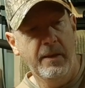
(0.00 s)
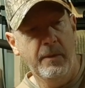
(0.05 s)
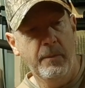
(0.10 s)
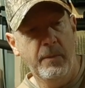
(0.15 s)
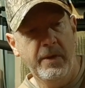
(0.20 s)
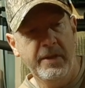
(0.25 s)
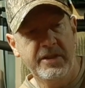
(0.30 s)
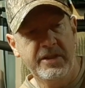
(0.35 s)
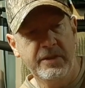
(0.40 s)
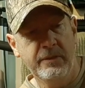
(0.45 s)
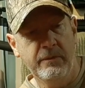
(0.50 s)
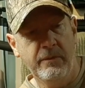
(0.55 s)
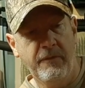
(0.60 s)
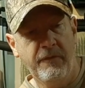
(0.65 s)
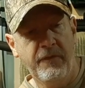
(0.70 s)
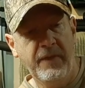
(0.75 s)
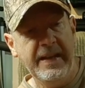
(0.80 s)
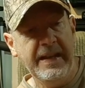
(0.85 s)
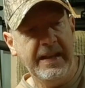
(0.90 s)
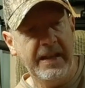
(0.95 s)
my sort of
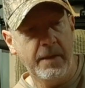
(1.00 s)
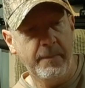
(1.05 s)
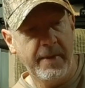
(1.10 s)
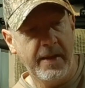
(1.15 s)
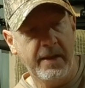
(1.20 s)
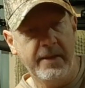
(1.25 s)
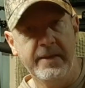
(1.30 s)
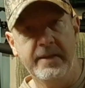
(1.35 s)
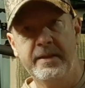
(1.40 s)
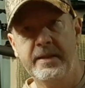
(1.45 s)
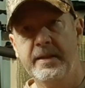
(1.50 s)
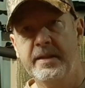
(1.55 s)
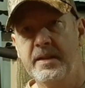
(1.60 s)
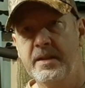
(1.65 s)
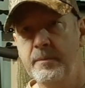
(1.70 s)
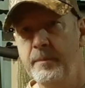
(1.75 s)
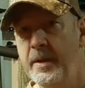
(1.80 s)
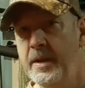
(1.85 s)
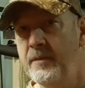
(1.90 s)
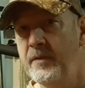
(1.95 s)
feeling about this is
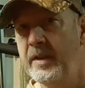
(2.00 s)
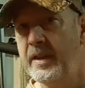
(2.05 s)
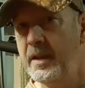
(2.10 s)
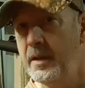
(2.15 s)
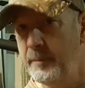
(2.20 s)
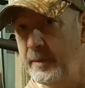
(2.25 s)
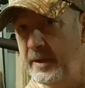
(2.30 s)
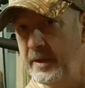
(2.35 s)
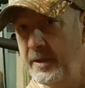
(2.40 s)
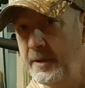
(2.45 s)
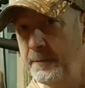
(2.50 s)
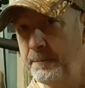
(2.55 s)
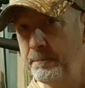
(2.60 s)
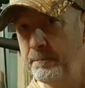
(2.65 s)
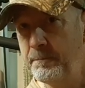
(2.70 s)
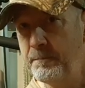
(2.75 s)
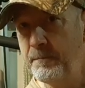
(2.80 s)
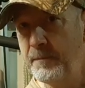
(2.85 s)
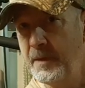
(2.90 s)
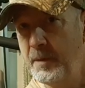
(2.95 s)
it's a bit of a gimmick,
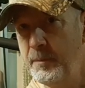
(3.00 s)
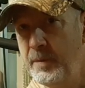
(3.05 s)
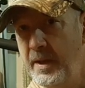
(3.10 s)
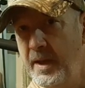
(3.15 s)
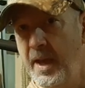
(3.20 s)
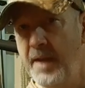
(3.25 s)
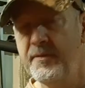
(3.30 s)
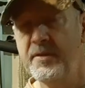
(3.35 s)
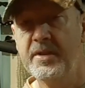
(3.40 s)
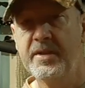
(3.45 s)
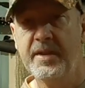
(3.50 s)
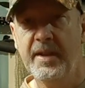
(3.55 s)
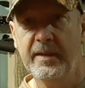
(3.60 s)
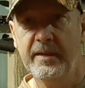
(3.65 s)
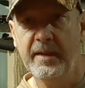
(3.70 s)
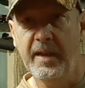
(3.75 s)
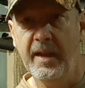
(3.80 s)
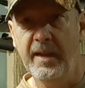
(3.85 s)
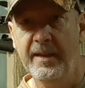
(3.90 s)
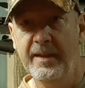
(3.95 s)
but having said
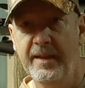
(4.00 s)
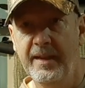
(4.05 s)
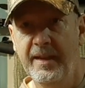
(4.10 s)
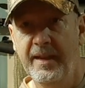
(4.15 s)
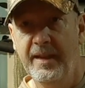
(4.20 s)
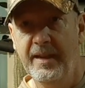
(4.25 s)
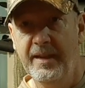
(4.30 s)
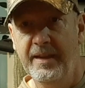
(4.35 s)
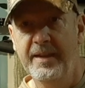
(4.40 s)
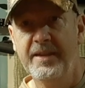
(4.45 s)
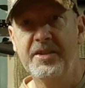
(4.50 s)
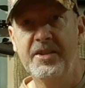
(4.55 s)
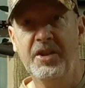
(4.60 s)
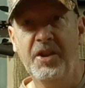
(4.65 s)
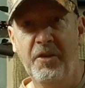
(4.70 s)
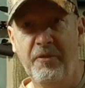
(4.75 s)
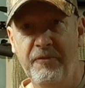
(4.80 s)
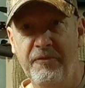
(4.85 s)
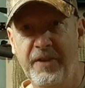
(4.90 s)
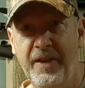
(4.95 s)
that, it's a
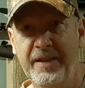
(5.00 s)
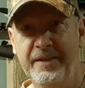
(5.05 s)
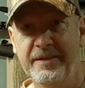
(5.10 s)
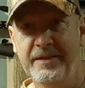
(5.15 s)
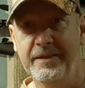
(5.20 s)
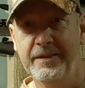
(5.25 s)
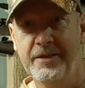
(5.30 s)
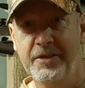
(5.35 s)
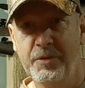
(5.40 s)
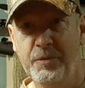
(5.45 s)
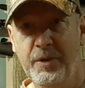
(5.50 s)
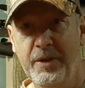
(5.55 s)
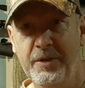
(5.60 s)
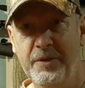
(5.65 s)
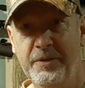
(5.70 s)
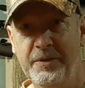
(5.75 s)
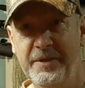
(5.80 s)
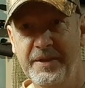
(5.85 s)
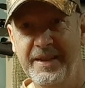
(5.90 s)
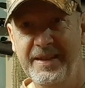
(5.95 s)
lot of fun as
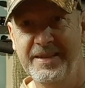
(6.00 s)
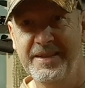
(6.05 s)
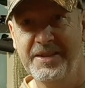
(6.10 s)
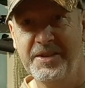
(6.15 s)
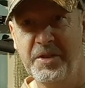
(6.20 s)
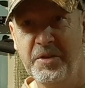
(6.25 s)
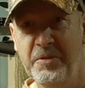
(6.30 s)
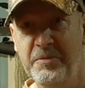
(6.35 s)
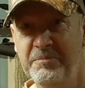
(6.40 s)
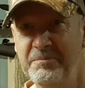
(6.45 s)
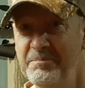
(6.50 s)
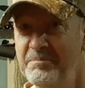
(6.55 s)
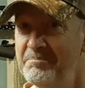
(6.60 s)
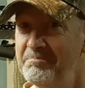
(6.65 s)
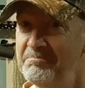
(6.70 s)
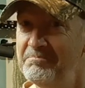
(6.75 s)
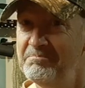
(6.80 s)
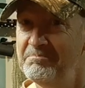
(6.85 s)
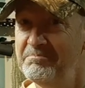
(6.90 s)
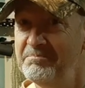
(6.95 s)
well, so
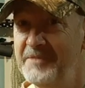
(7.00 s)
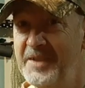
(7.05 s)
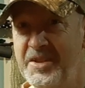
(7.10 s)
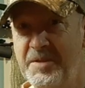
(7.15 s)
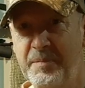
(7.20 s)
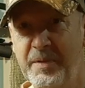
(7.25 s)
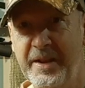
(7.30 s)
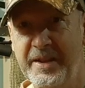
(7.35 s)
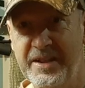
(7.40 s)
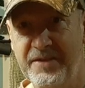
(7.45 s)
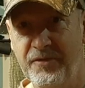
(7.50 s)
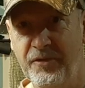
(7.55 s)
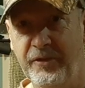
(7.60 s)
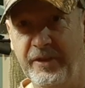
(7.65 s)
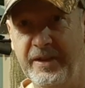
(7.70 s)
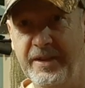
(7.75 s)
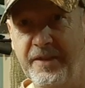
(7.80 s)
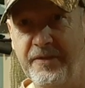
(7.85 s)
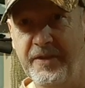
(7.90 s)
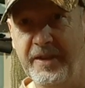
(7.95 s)
there's a place for
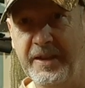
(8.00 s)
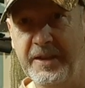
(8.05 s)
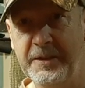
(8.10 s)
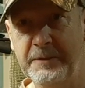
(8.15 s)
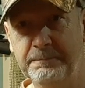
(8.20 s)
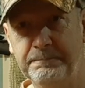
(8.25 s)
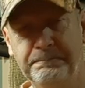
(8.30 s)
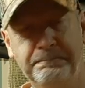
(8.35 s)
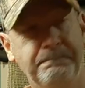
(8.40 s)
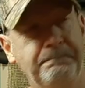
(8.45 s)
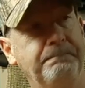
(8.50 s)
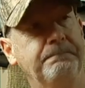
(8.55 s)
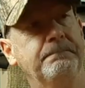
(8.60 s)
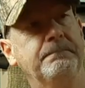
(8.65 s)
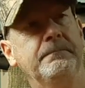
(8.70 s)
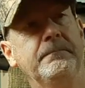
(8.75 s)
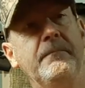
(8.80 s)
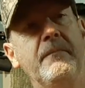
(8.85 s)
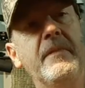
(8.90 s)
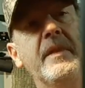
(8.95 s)
it, I think.
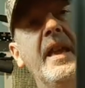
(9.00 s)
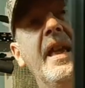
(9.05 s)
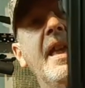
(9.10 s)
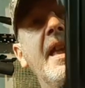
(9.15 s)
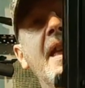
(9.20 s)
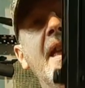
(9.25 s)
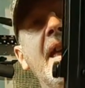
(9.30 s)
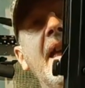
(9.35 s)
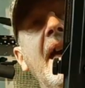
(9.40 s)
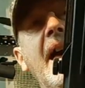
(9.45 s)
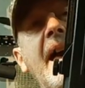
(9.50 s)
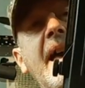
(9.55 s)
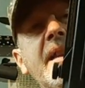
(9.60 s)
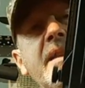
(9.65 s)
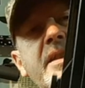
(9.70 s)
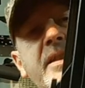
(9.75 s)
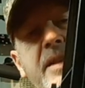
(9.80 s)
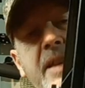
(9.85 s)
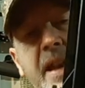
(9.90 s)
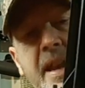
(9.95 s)
As